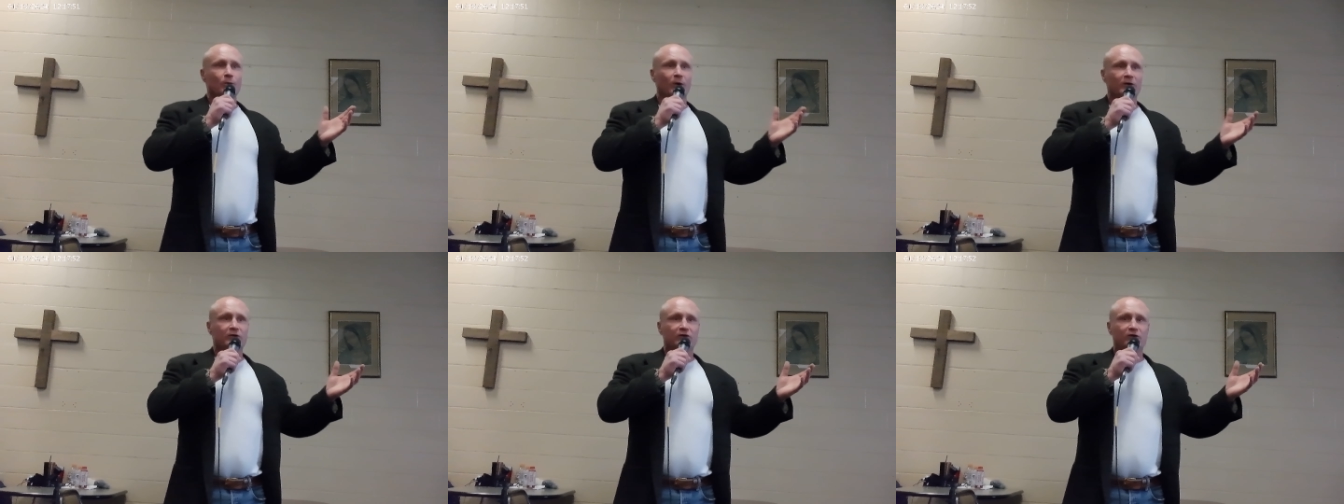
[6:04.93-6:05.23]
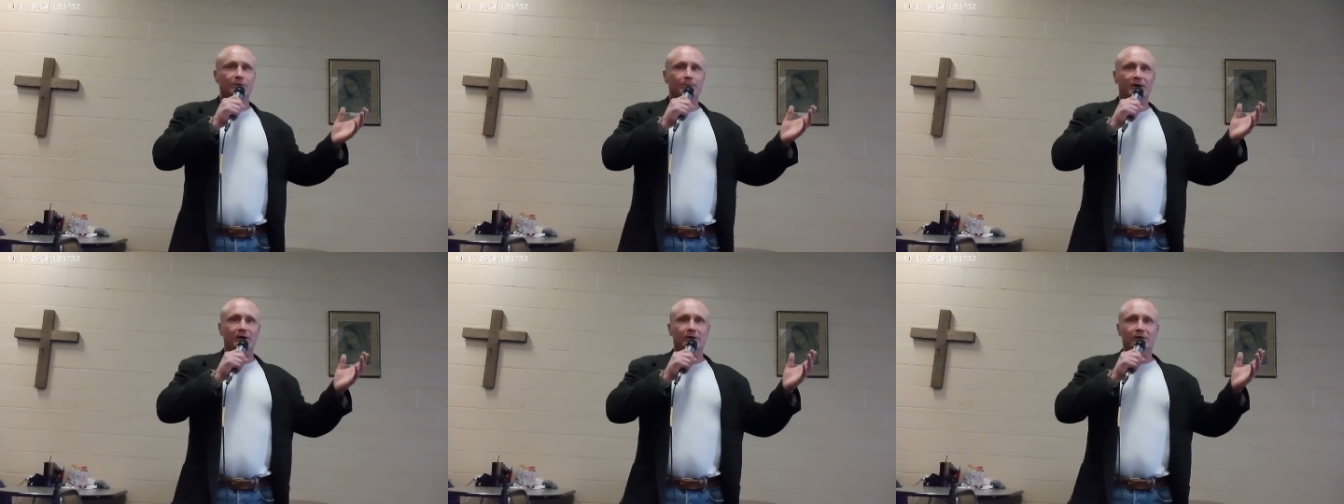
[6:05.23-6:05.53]
wants
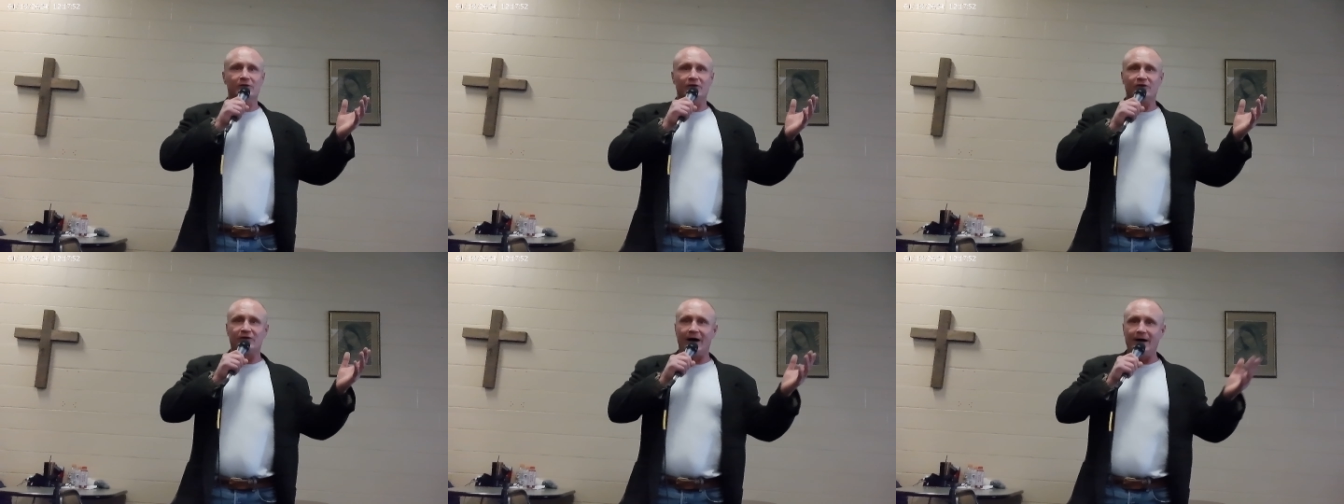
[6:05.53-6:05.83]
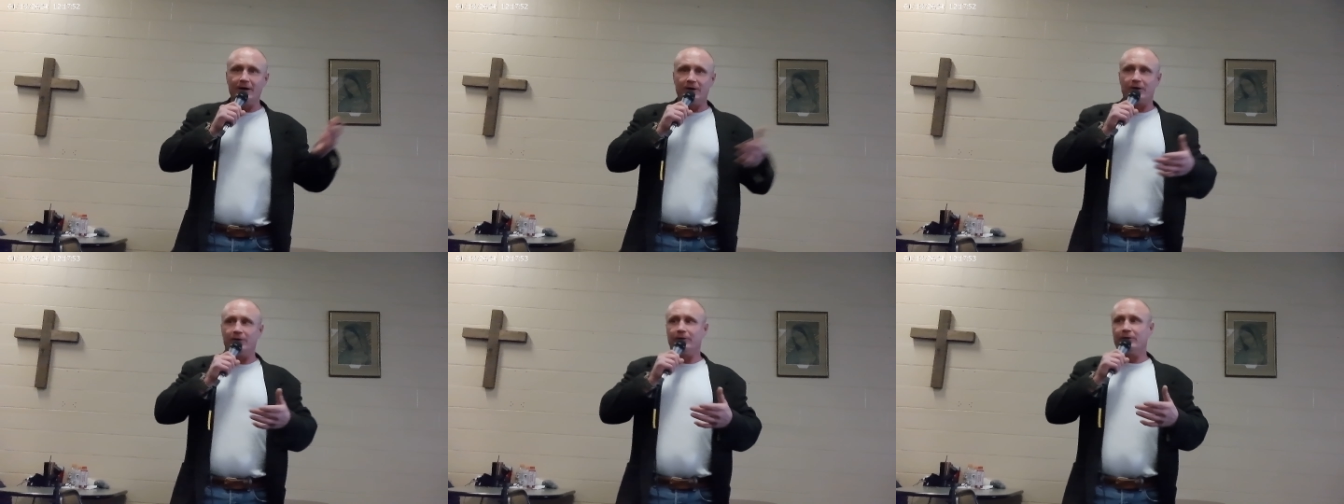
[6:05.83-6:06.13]
to be
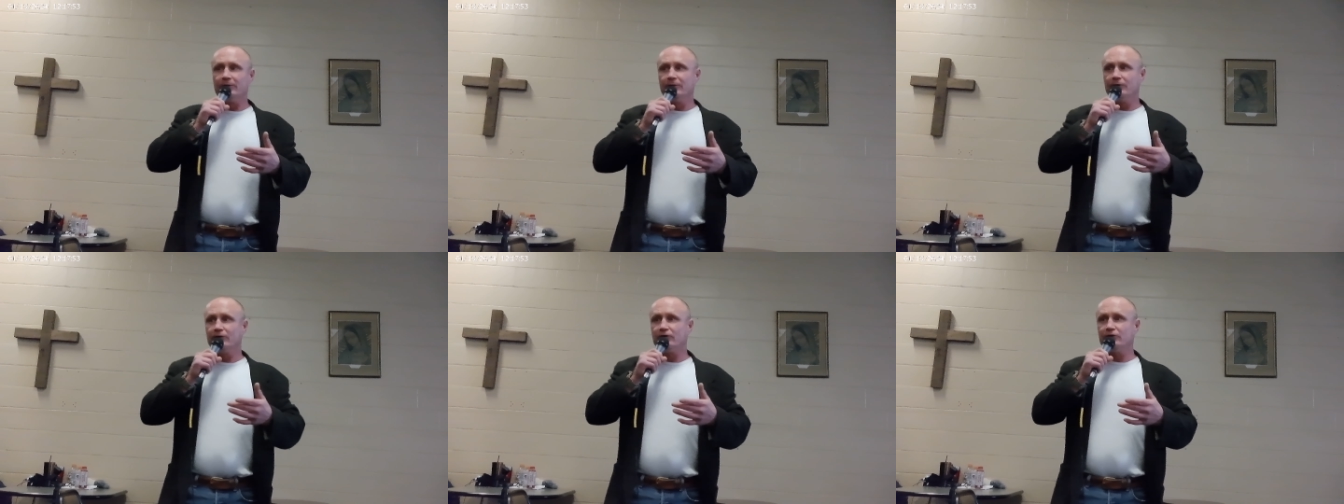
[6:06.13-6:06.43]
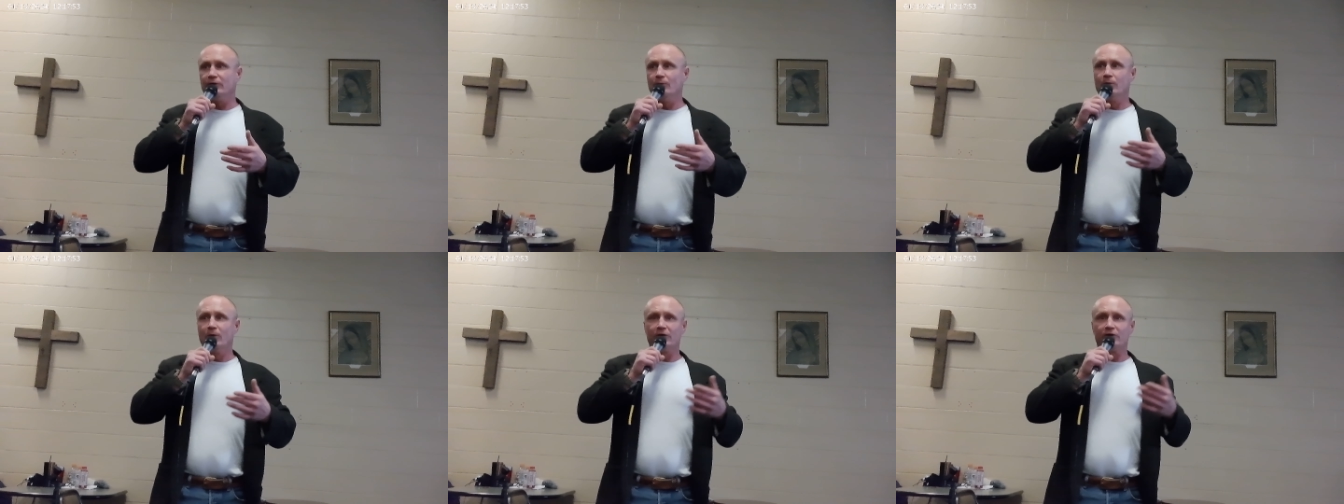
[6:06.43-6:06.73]
desired.
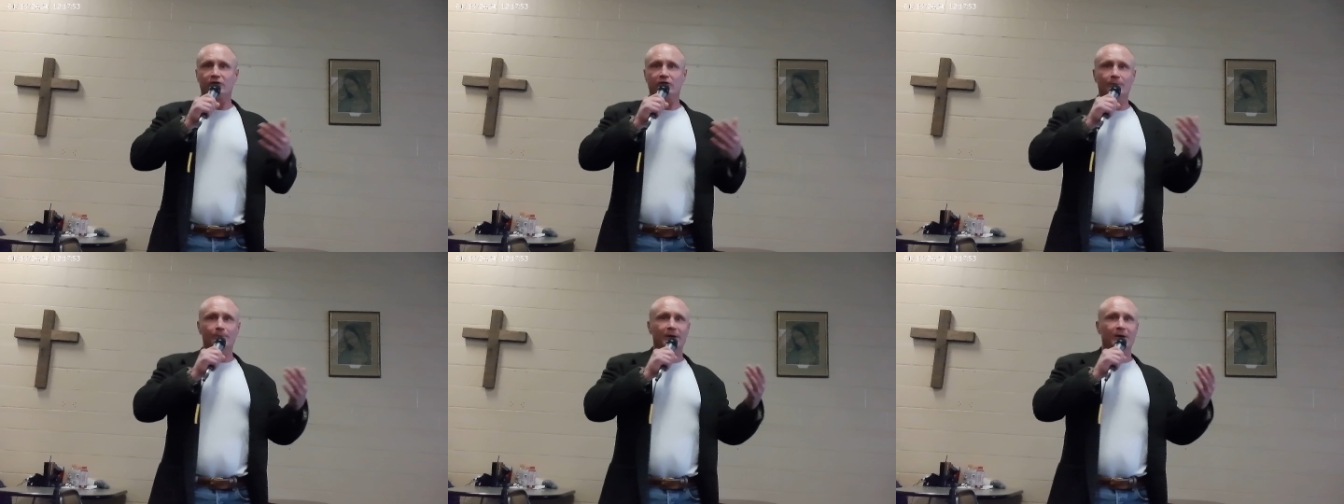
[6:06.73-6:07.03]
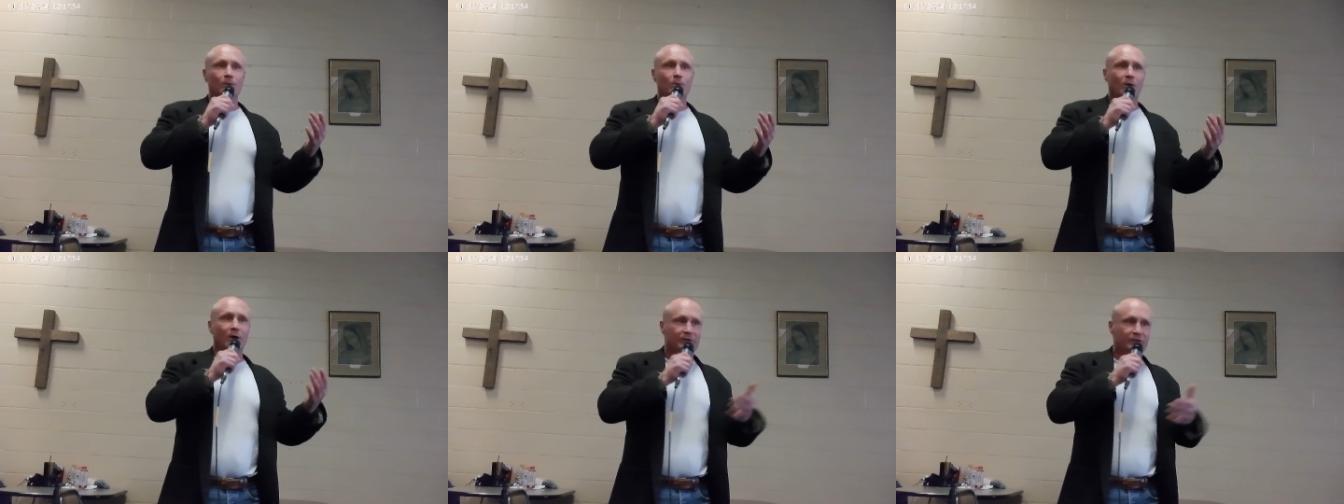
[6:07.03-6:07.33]
She wants to be
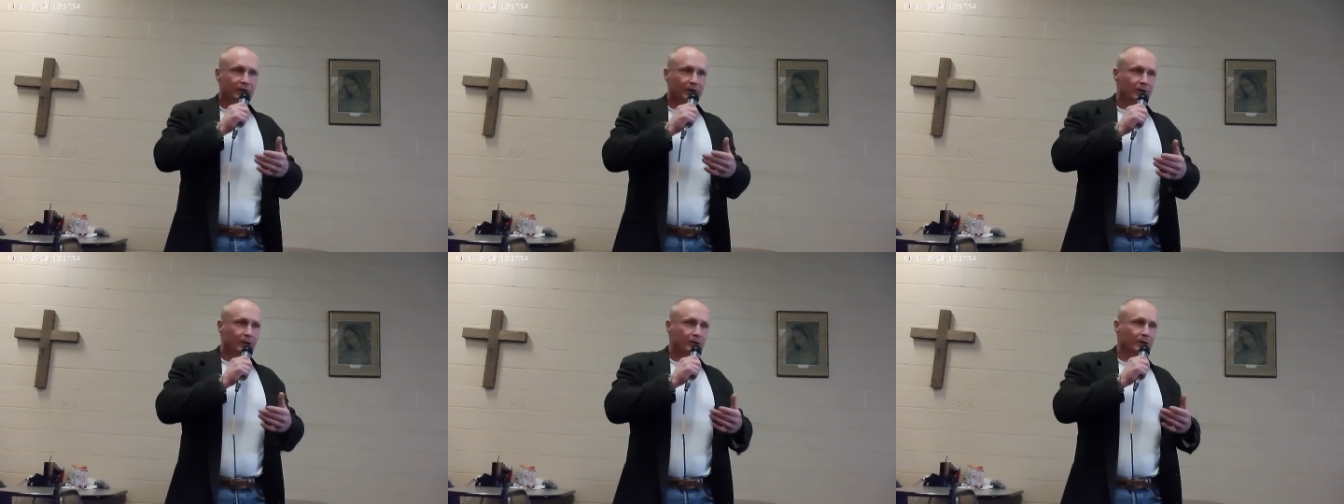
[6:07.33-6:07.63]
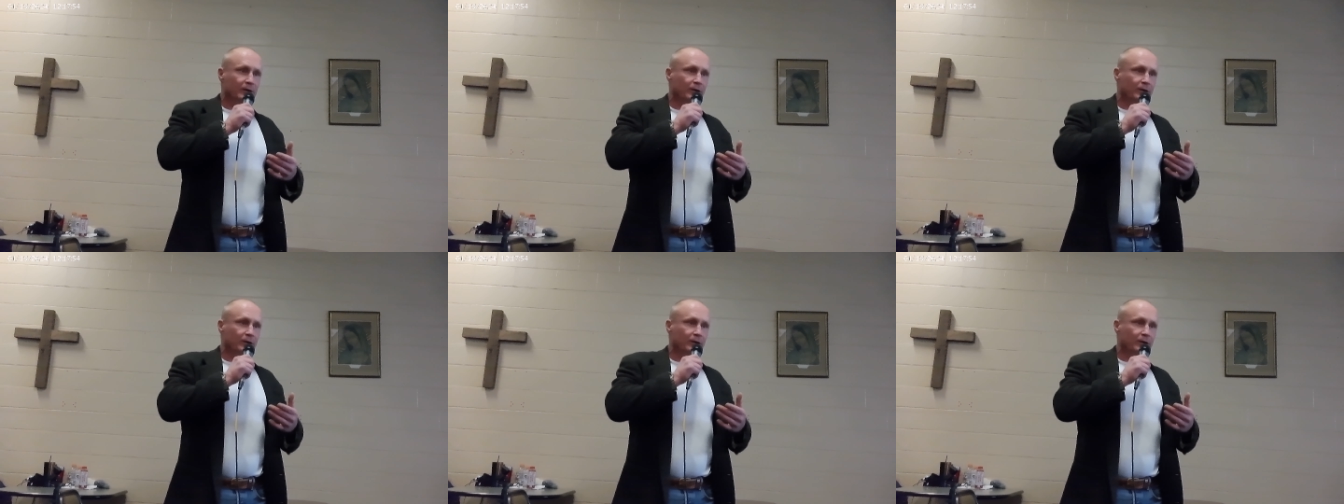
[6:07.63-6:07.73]
wanted.